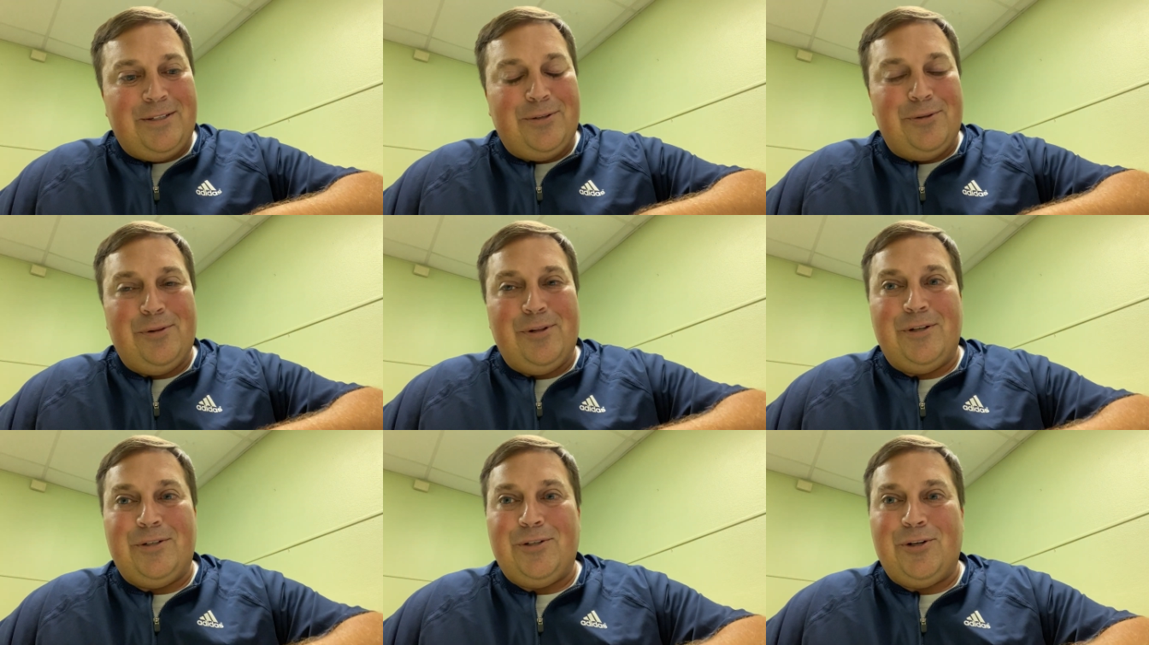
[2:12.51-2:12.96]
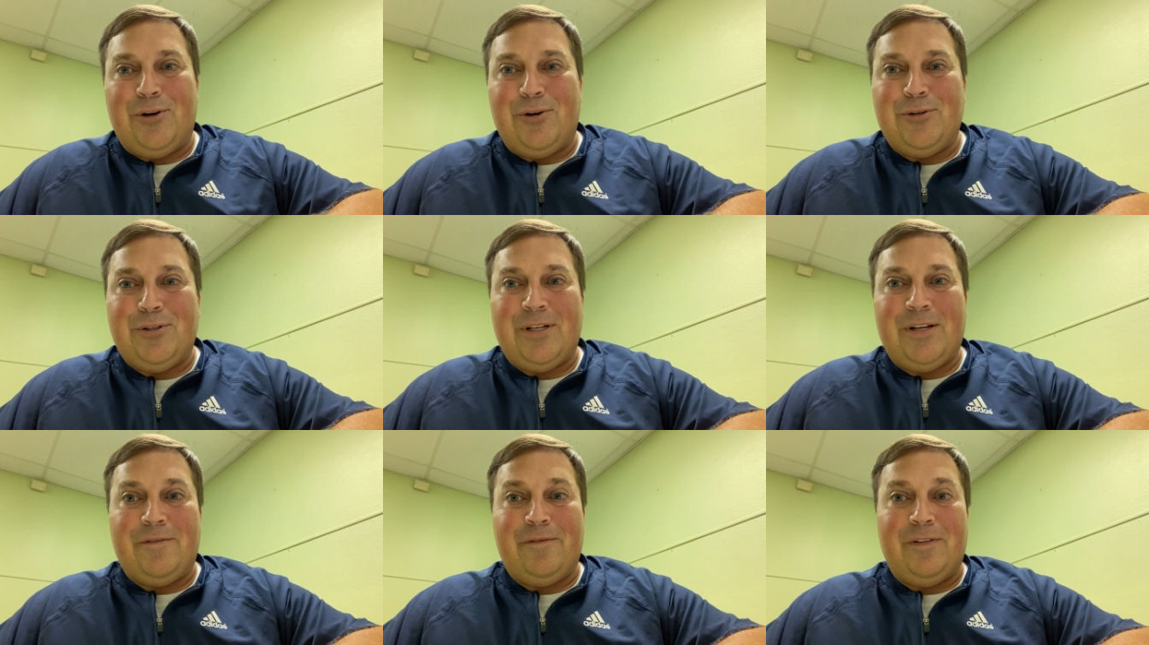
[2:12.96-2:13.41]
to the
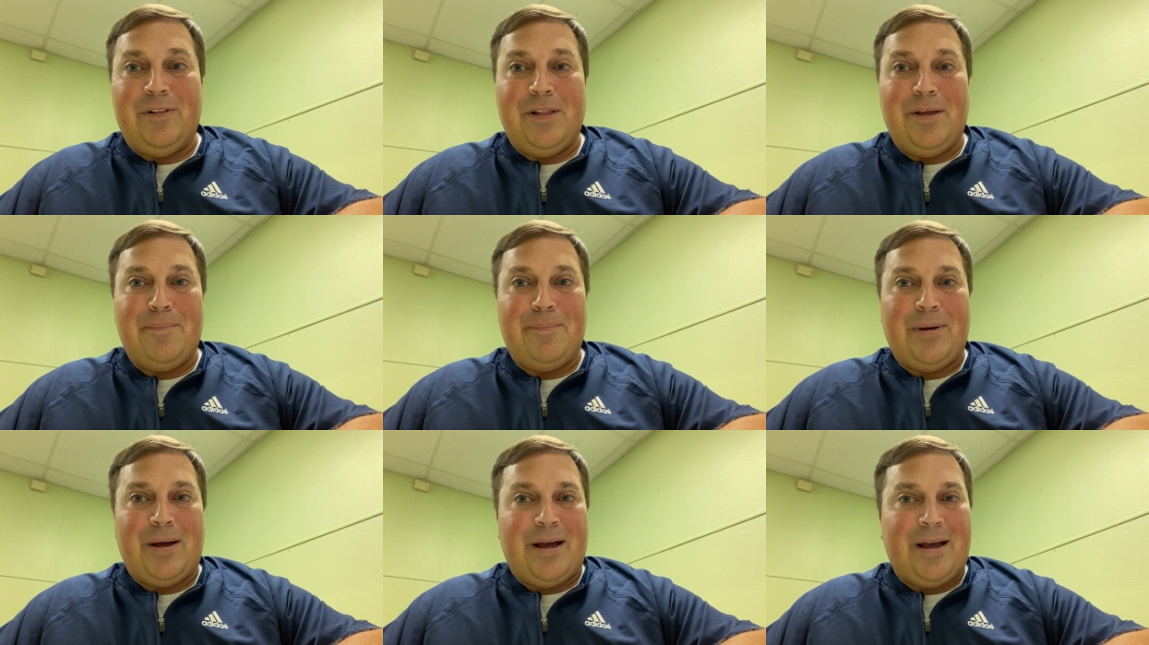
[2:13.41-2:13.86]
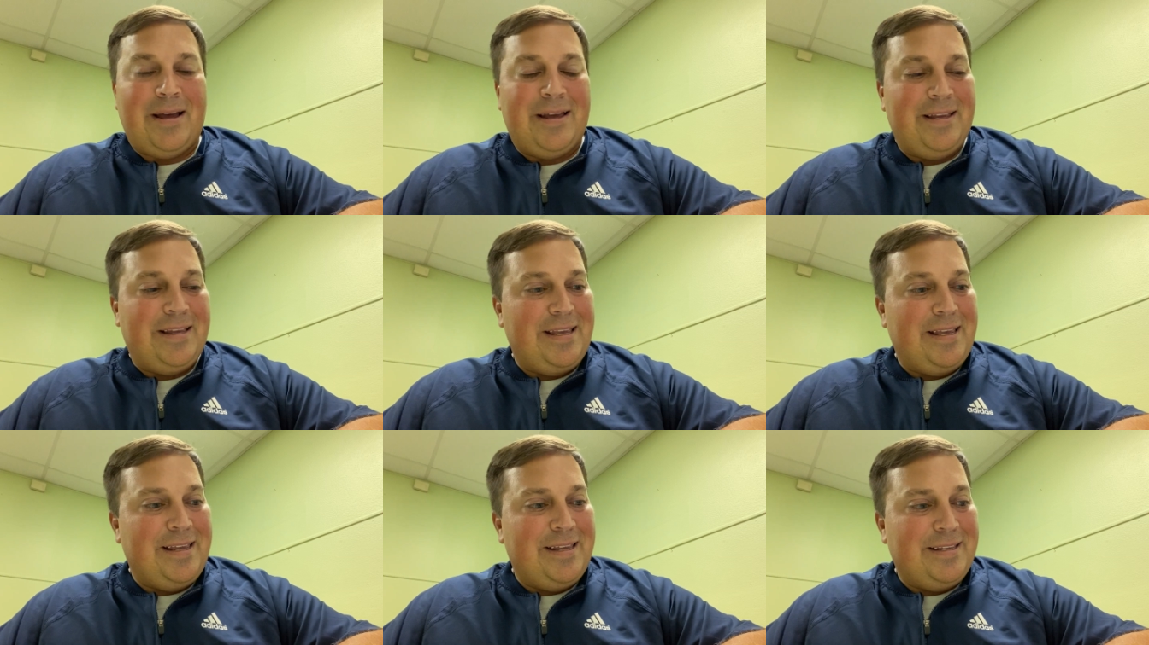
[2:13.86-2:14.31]
church at
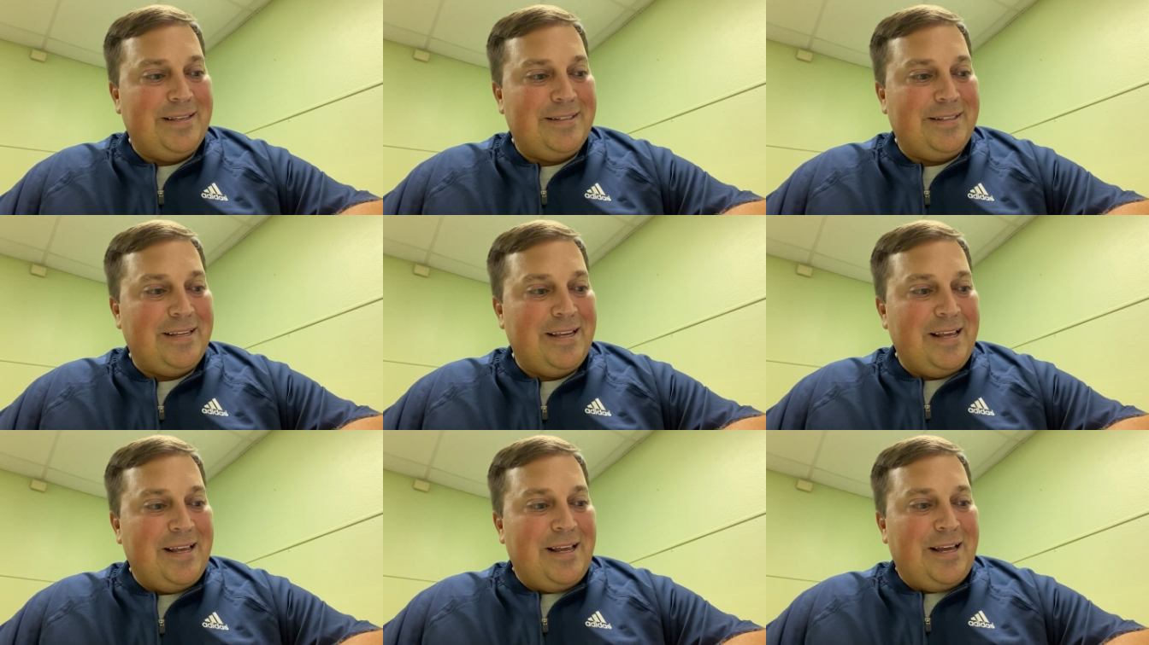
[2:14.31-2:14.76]
Philippi, is